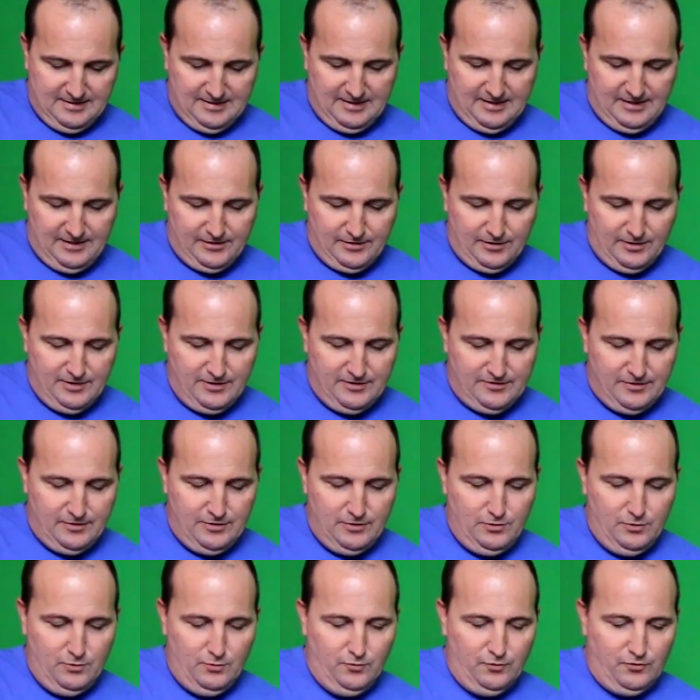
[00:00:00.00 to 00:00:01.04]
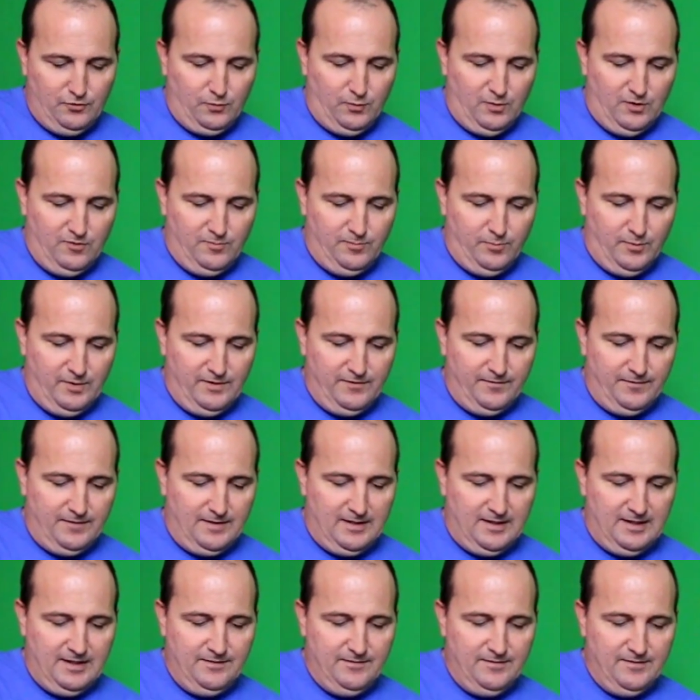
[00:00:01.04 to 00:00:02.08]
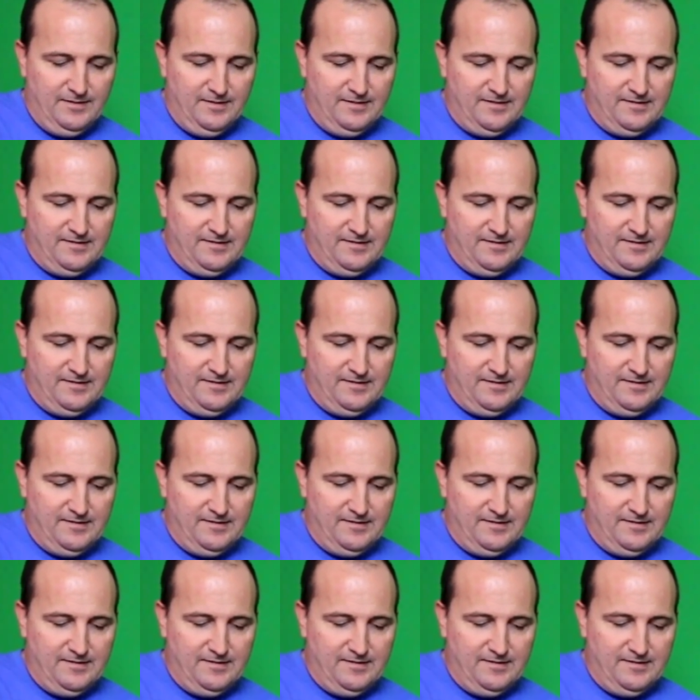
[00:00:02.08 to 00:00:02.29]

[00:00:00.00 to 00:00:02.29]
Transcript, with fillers: a thirty-two, twelve point five,